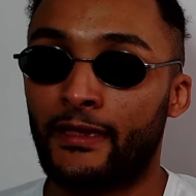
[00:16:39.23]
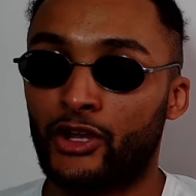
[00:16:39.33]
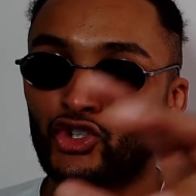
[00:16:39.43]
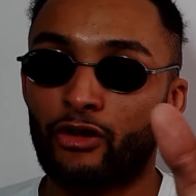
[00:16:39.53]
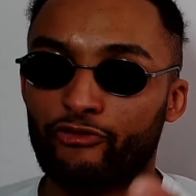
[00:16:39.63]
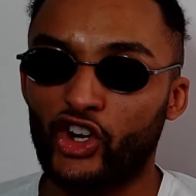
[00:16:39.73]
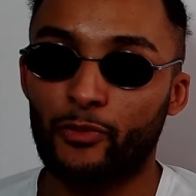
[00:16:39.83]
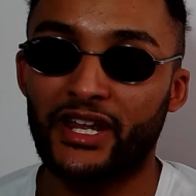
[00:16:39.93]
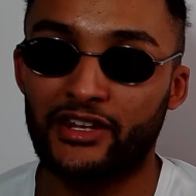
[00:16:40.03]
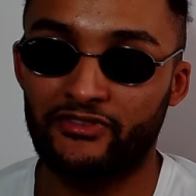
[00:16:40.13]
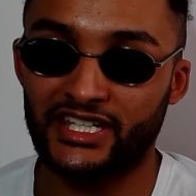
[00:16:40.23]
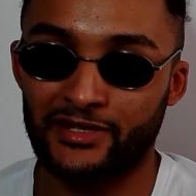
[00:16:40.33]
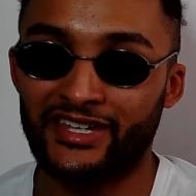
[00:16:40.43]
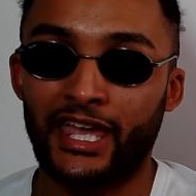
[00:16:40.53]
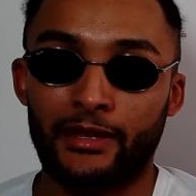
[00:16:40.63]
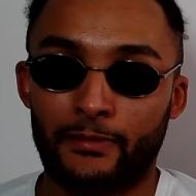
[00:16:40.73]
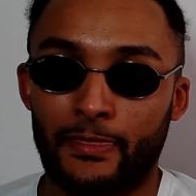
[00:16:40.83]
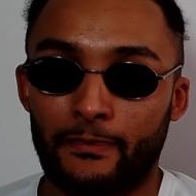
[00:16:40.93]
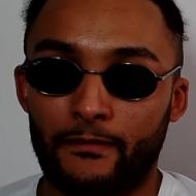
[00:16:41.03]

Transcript: and John Fury would play the victim again.